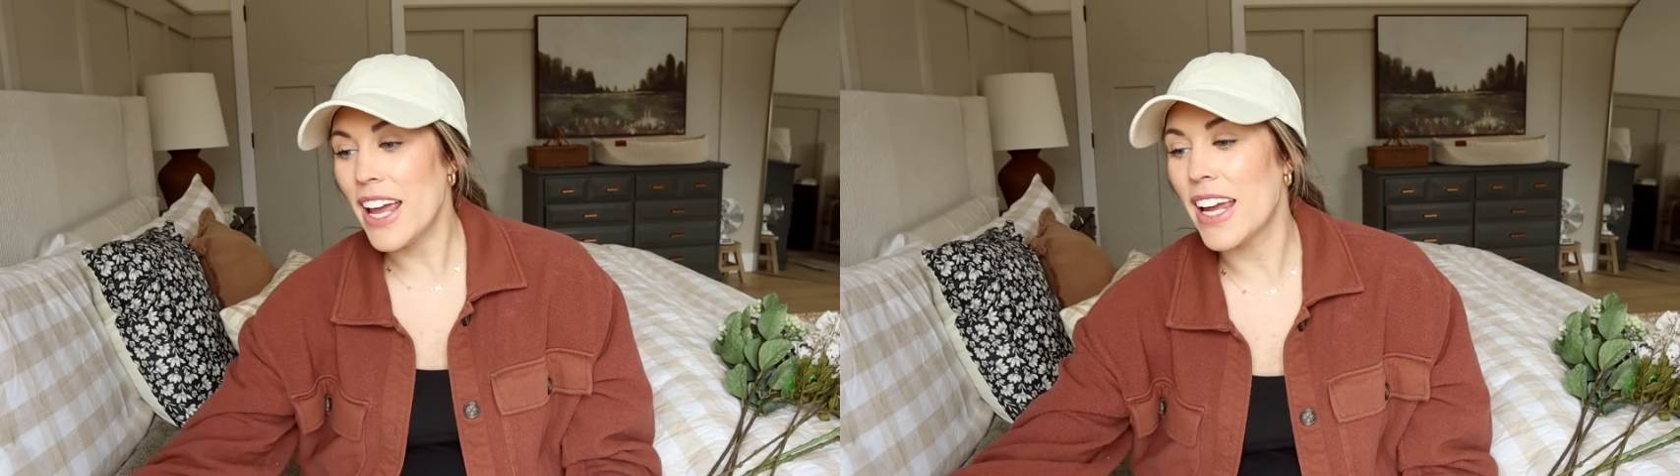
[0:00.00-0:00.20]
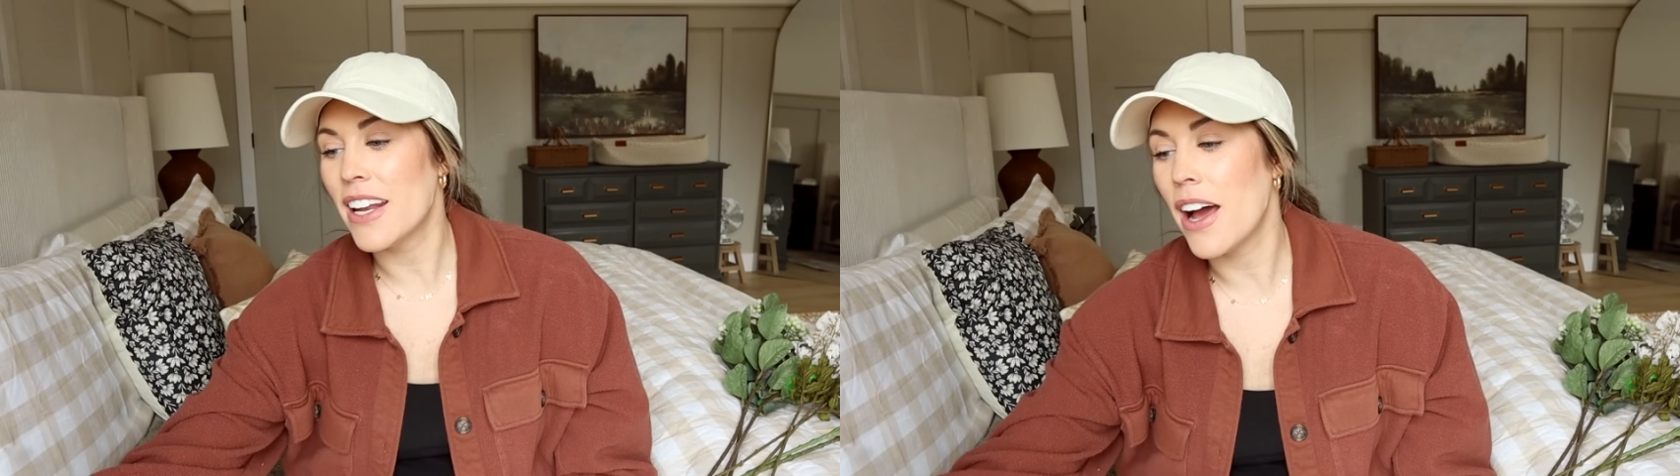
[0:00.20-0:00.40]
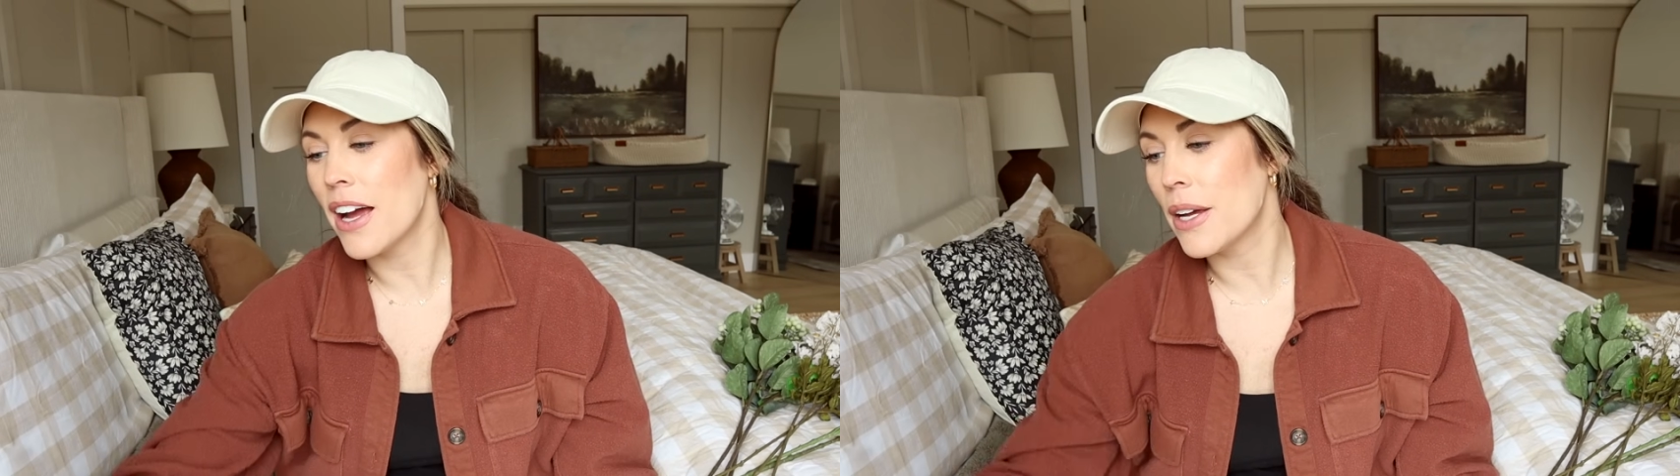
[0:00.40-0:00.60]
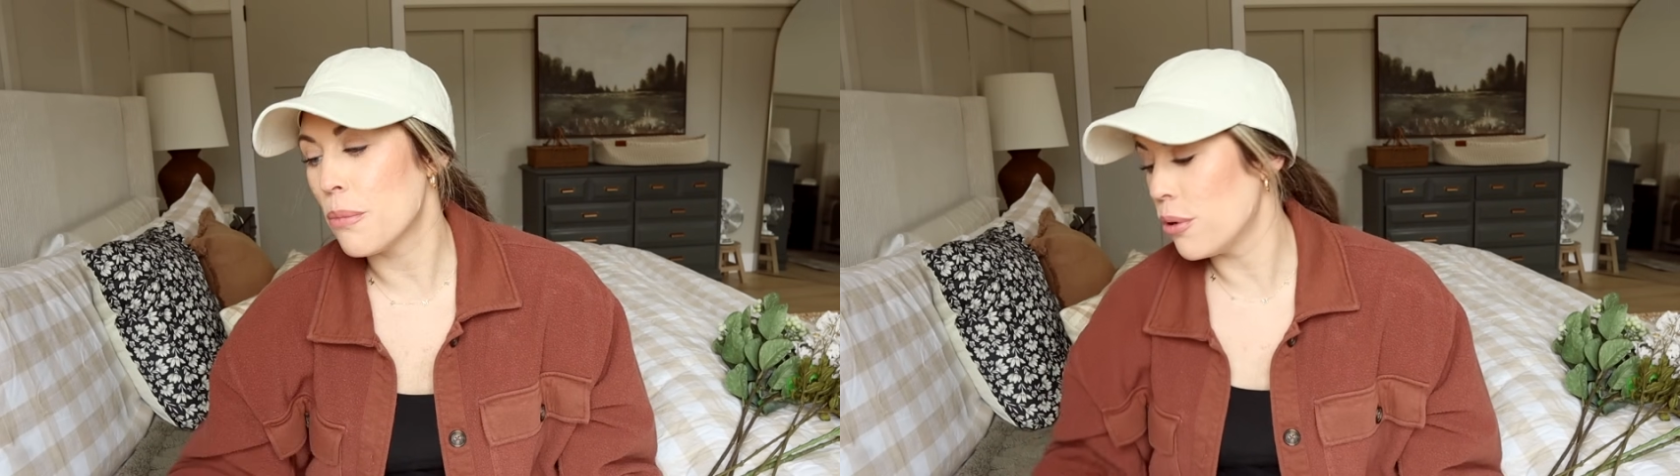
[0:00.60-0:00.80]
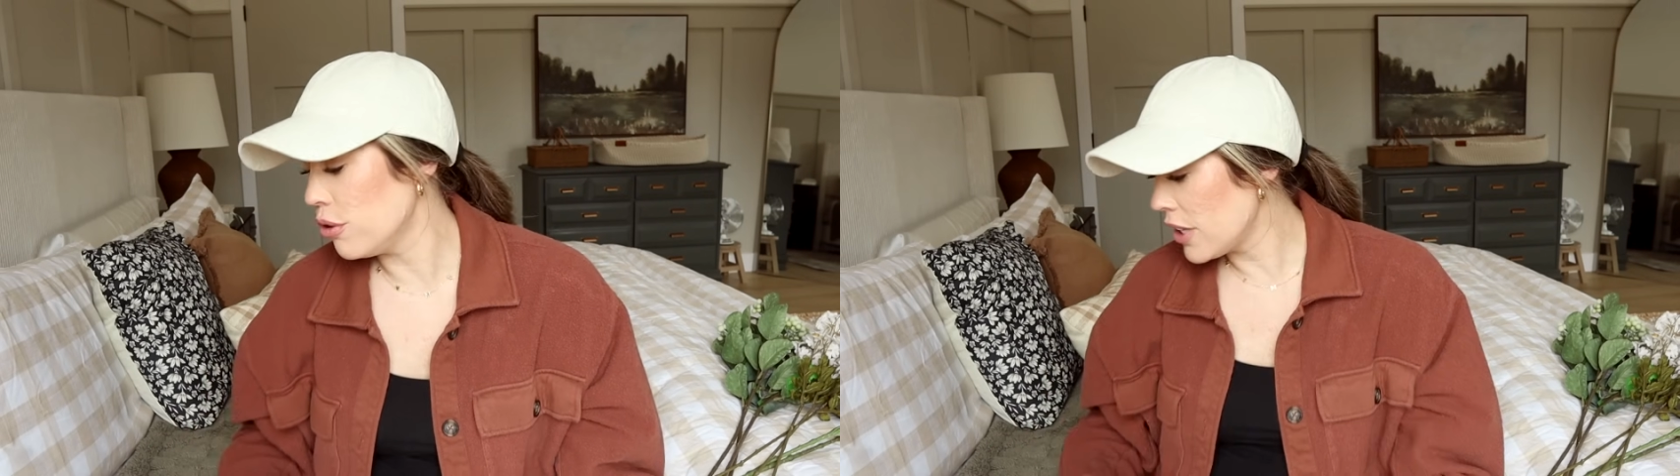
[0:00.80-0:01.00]
and I
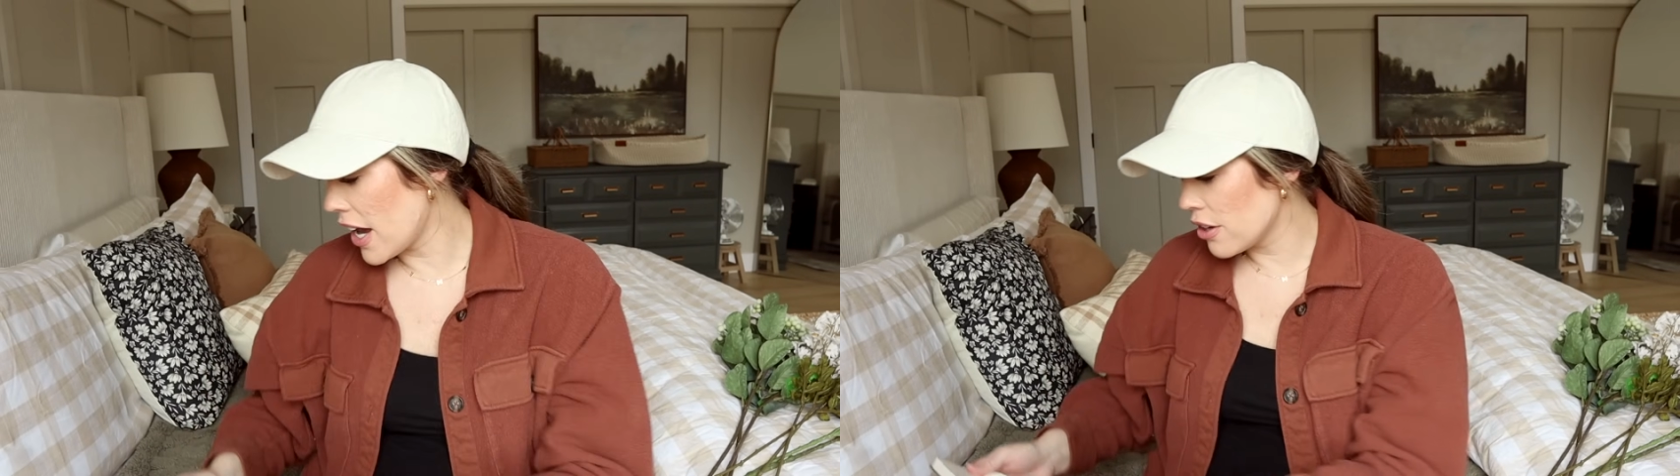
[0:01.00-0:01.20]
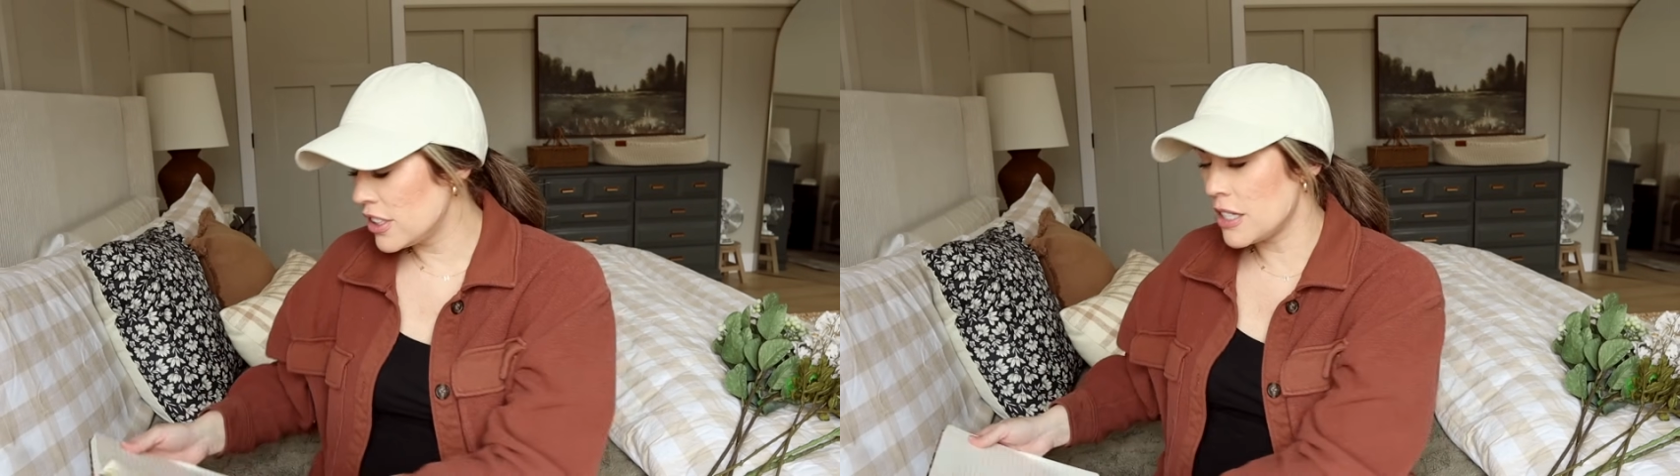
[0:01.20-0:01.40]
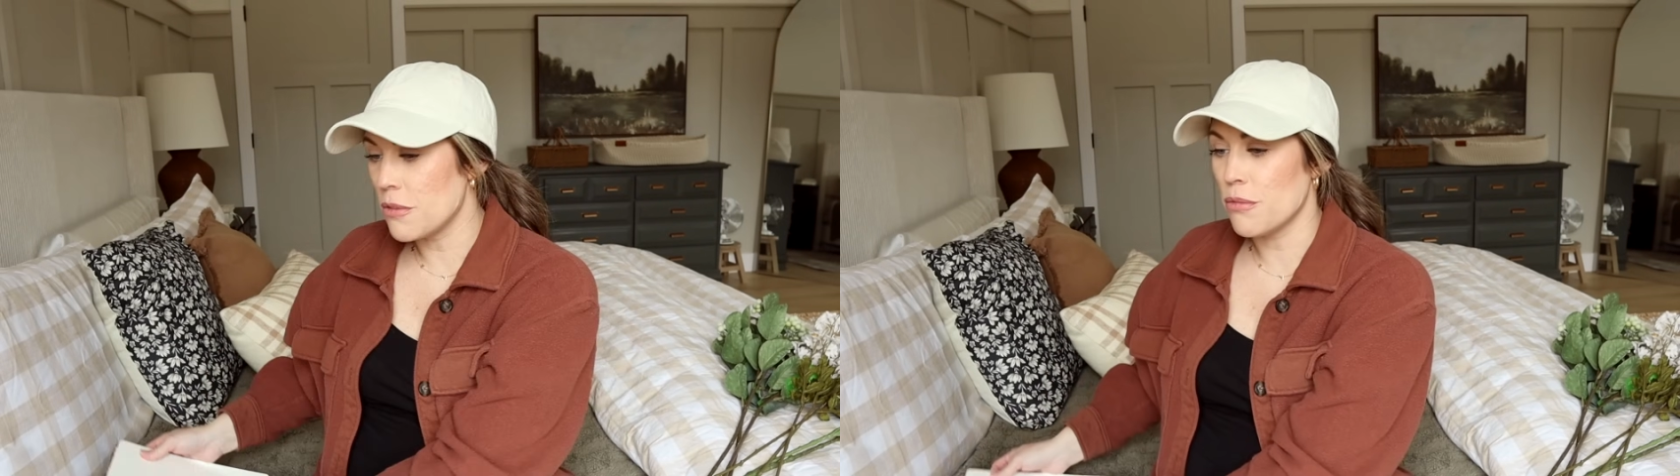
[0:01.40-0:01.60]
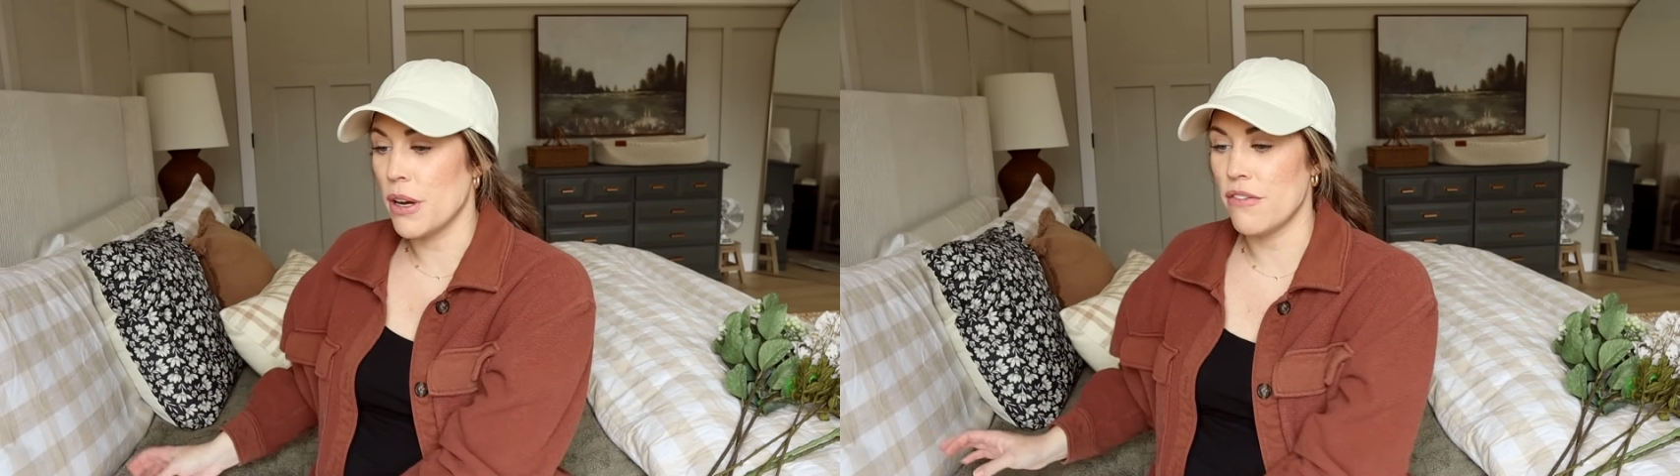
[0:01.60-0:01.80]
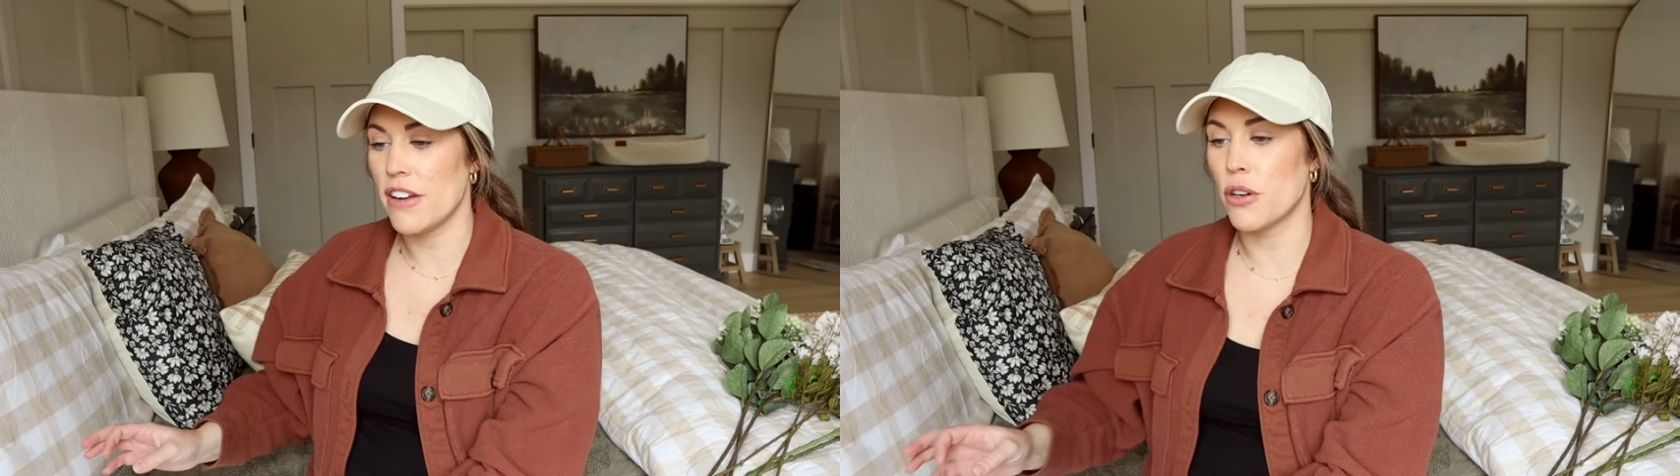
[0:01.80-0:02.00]
pulled out some of
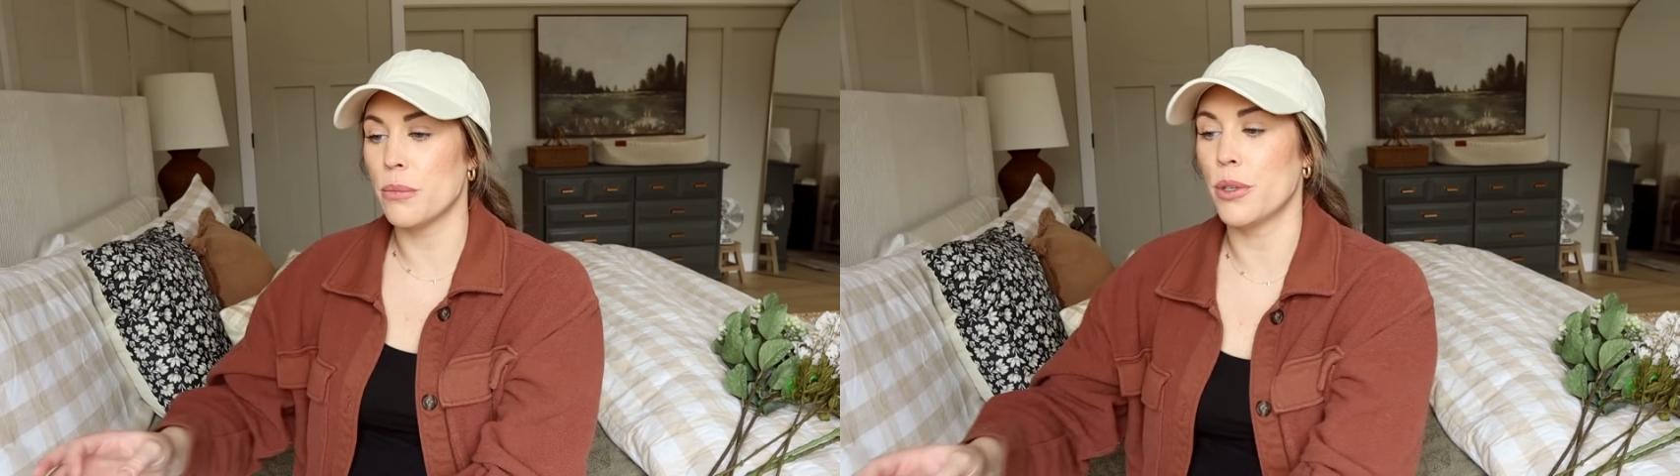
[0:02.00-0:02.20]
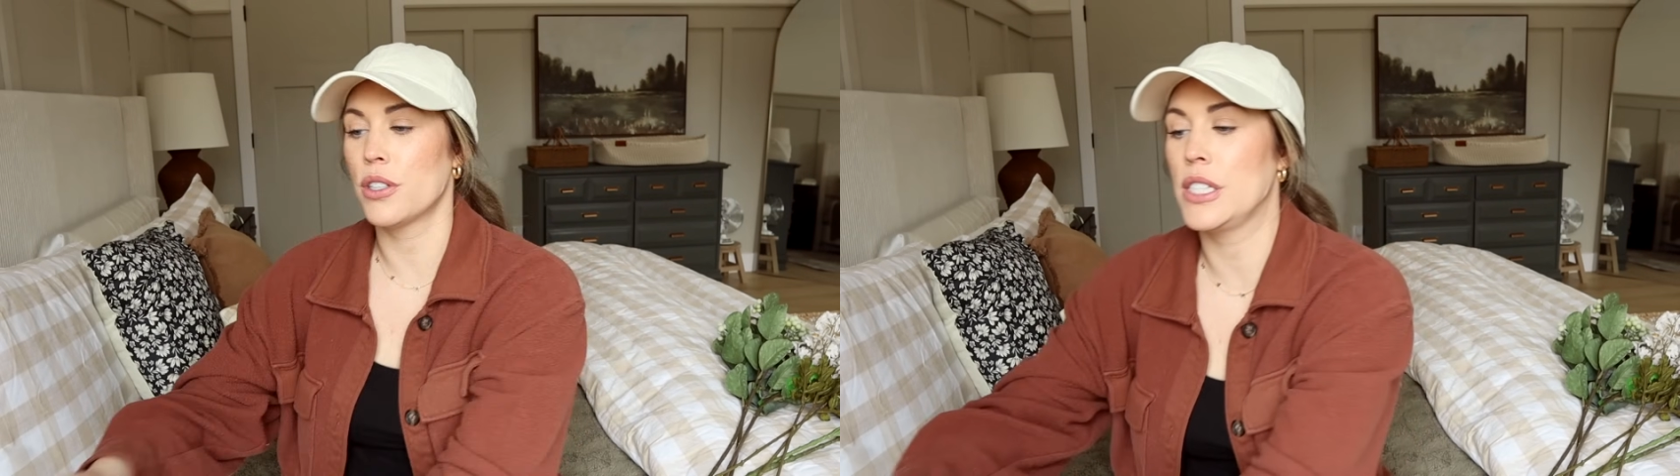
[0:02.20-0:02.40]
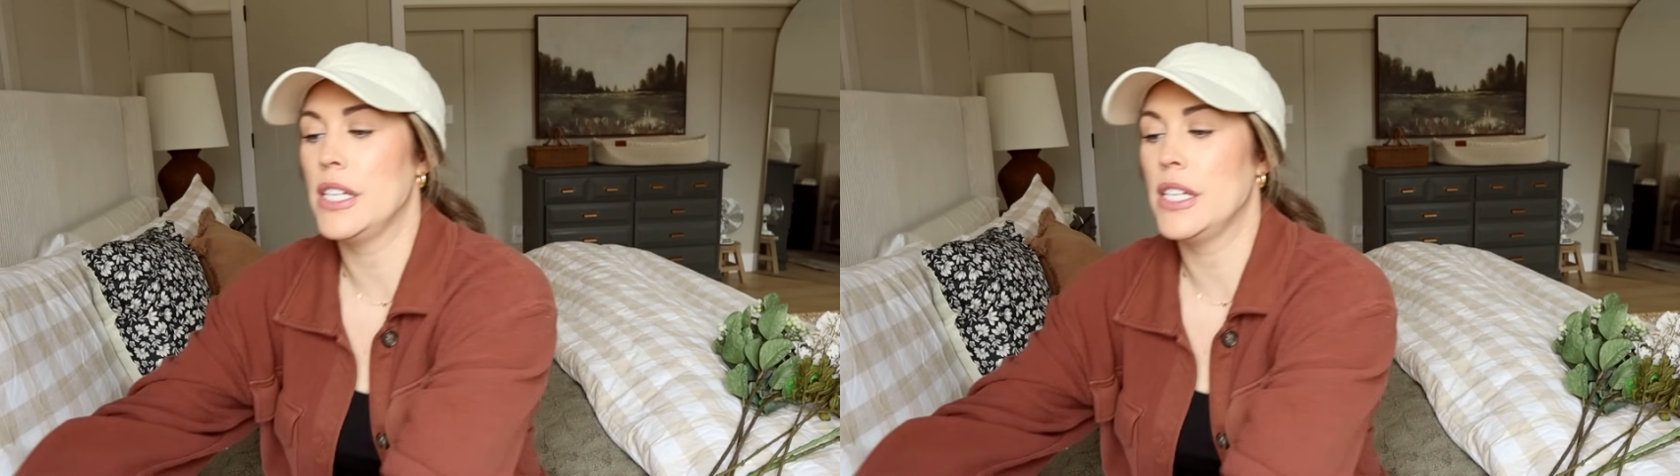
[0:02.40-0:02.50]
my favorite books